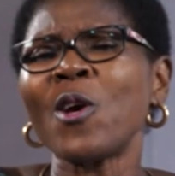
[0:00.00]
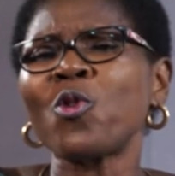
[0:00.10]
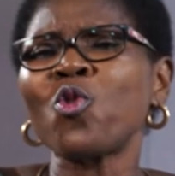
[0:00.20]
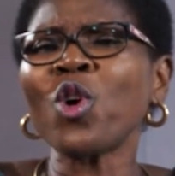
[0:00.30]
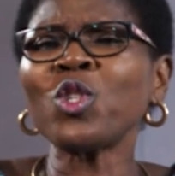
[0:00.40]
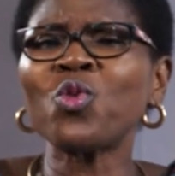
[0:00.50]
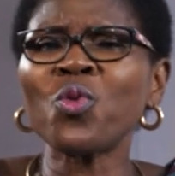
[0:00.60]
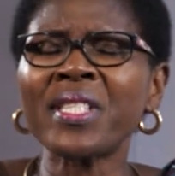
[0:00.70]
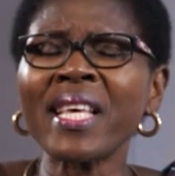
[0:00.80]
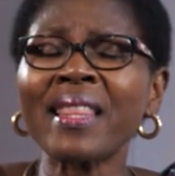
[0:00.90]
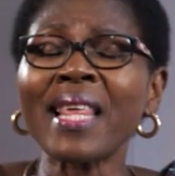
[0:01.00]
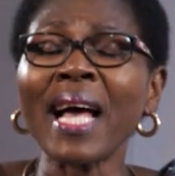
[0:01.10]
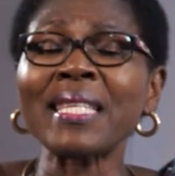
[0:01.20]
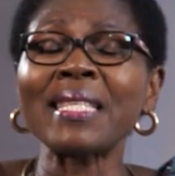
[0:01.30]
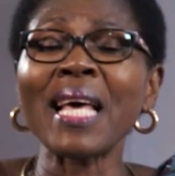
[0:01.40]
Yeah. Not using
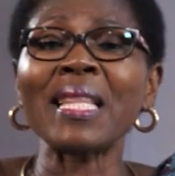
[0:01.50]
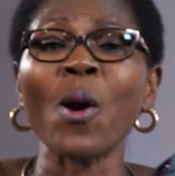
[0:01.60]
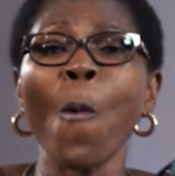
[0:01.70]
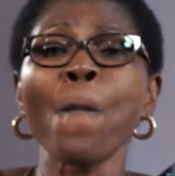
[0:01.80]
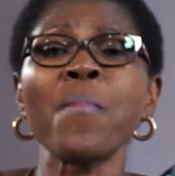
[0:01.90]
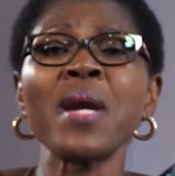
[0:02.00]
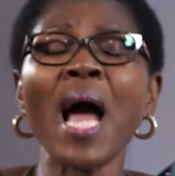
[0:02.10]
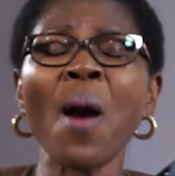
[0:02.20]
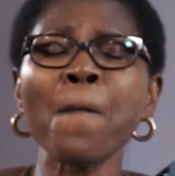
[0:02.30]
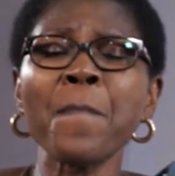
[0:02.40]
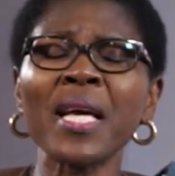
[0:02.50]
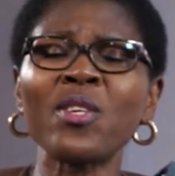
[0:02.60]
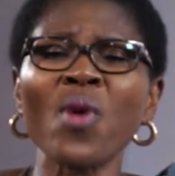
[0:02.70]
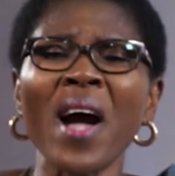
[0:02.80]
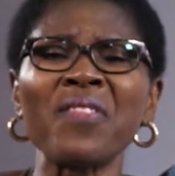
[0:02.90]
that now that will now make
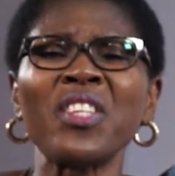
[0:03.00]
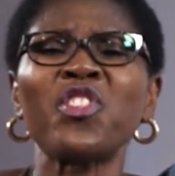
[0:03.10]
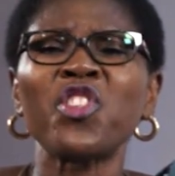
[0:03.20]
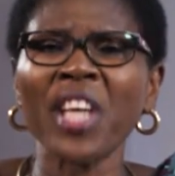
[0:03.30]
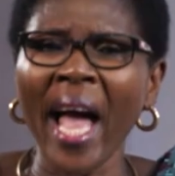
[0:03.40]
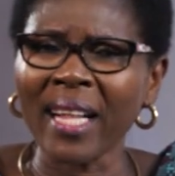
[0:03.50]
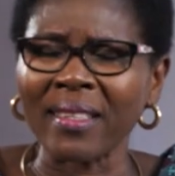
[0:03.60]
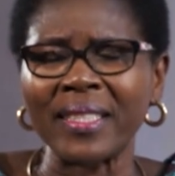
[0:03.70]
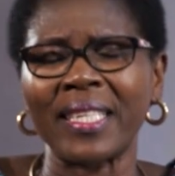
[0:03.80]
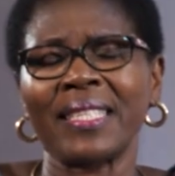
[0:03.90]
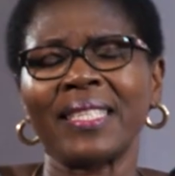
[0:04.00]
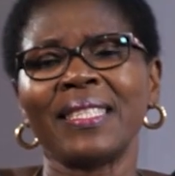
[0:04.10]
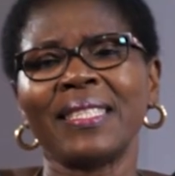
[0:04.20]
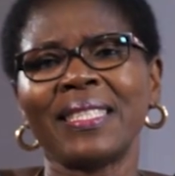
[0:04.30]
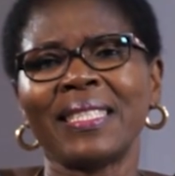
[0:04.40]
you have a child
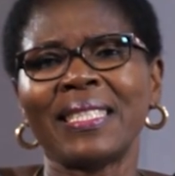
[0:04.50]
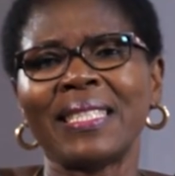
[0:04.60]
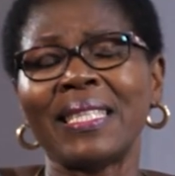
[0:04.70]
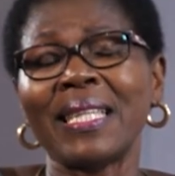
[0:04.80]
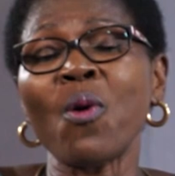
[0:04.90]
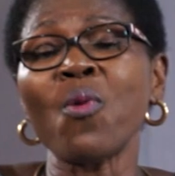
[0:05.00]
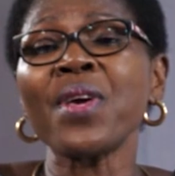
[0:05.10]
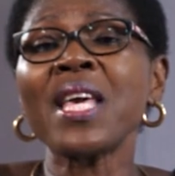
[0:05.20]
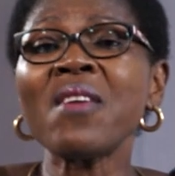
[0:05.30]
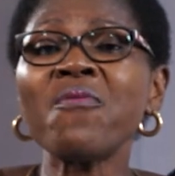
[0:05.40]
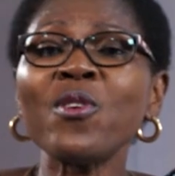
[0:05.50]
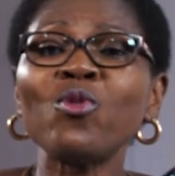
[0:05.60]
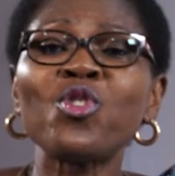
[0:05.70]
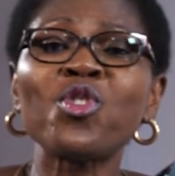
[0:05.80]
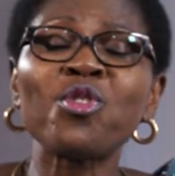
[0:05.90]
that will be giving
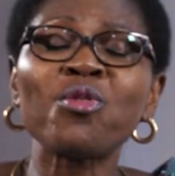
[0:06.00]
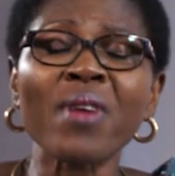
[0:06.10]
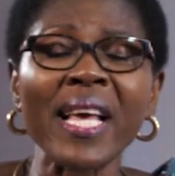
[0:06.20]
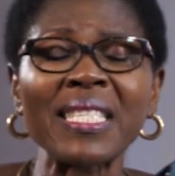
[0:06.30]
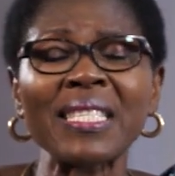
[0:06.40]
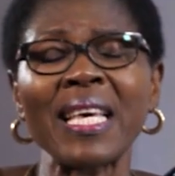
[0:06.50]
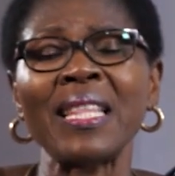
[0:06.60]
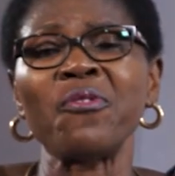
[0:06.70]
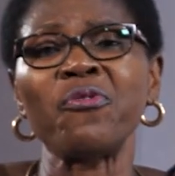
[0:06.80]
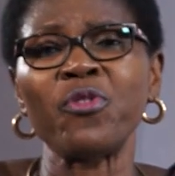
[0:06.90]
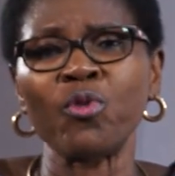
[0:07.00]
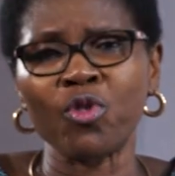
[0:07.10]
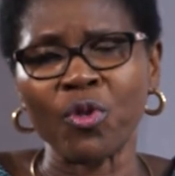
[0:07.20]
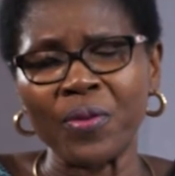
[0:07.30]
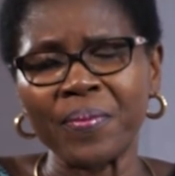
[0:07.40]
you stress in the
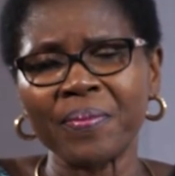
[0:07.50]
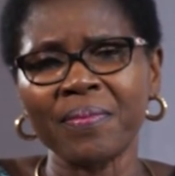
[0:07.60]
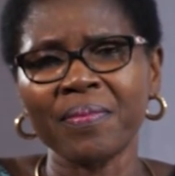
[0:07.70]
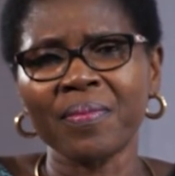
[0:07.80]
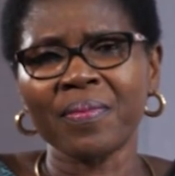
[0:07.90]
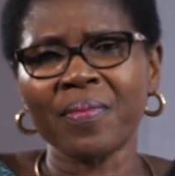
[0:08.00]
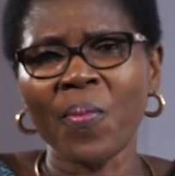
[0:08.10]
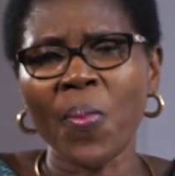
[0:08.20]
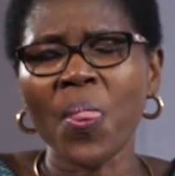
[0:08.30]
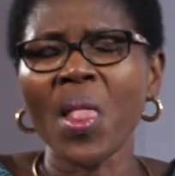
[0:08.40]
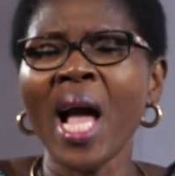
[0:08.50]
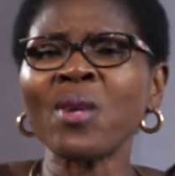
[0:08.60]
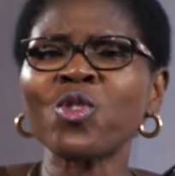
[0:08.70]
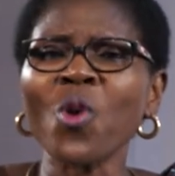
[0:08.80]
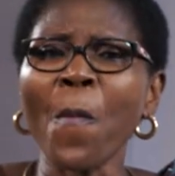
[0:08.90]
future. I
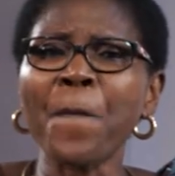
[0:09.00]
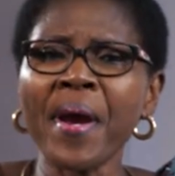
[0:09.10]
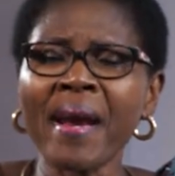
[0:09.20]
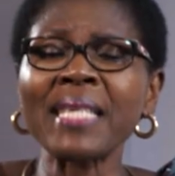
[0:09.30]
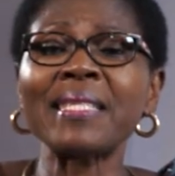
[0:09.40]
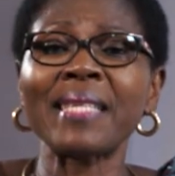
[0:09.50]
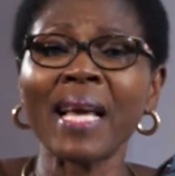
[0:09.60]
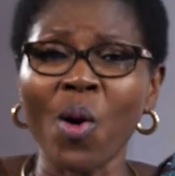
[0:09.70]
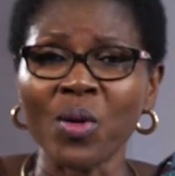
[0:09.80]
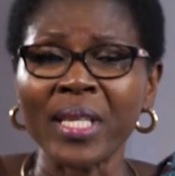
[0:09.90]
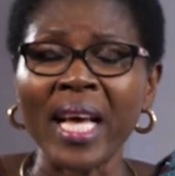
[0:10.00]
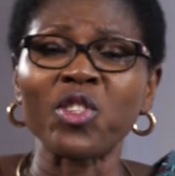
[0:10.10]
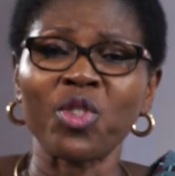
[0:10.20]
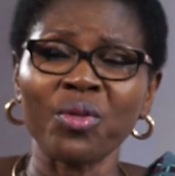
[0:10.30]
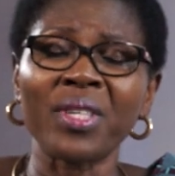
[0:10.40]
know some parents take on their
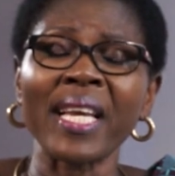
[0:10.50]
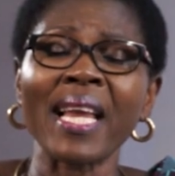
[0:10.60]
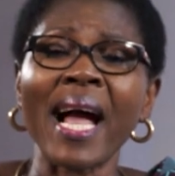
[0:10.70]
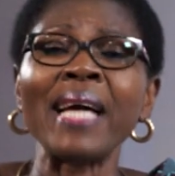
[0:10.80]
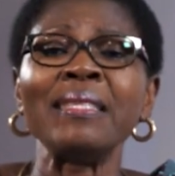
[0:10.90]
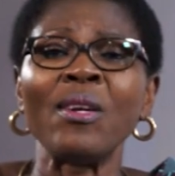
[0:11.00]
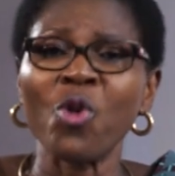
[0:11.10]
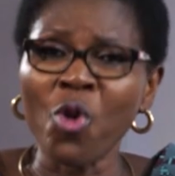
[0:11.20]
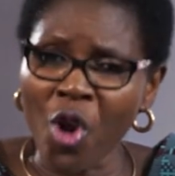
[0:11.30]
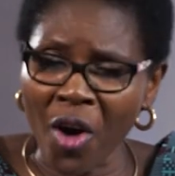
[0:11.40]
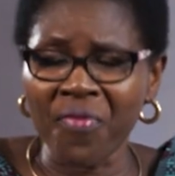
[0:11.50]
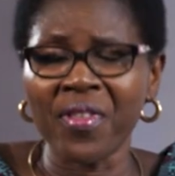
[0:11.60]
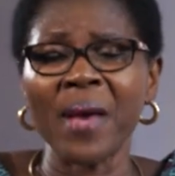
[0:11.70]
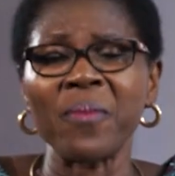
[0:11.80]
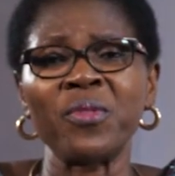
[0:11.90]
children and love
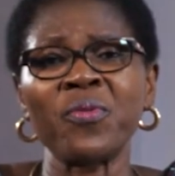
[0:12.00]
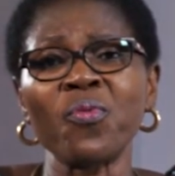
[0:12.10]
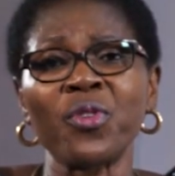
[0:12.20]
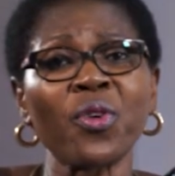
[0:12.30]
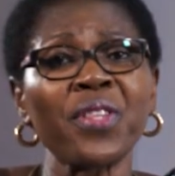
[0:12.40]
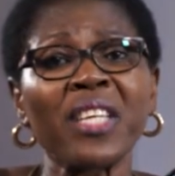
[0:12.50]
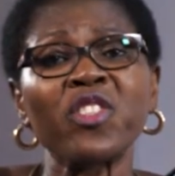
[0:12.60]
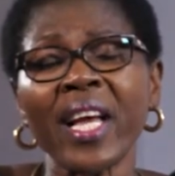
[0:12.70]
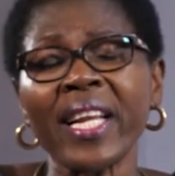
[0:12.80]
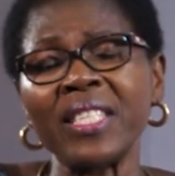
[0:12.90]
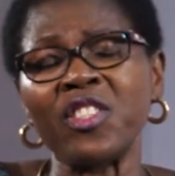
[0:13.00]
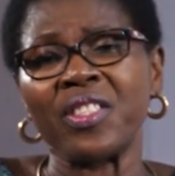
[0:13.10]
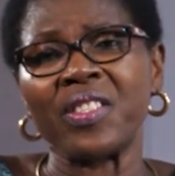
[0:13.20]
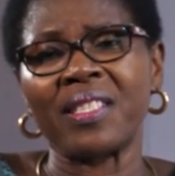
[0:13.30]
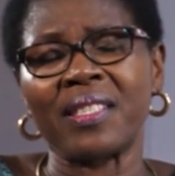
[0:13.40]
them even with all their
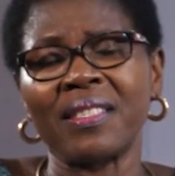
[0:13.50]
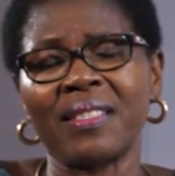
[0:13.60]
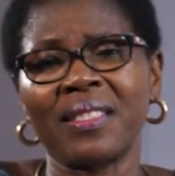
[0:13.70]
challenges.